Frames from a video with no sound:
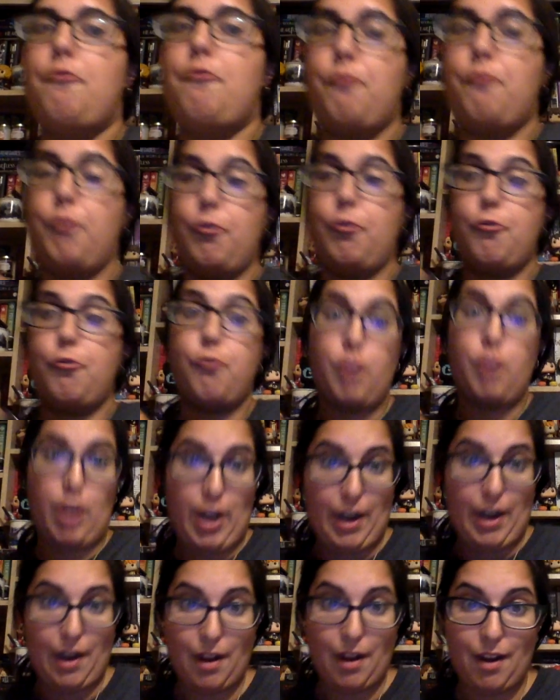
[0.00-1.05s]
for
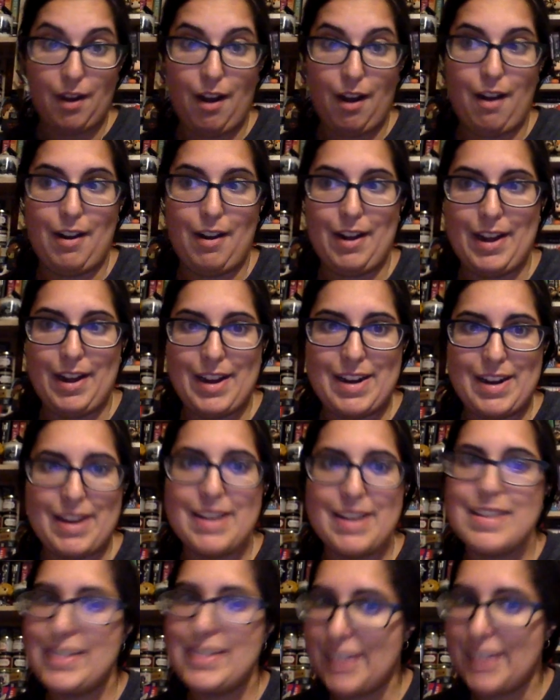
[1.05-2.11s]
free on
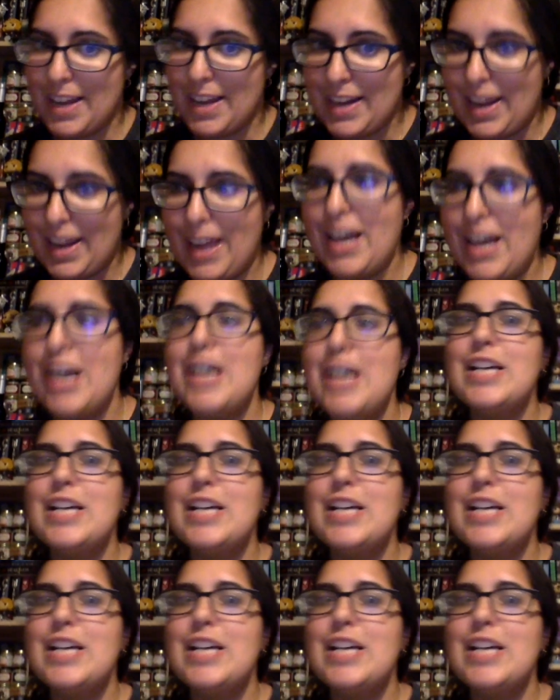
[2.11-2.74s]
Sunday.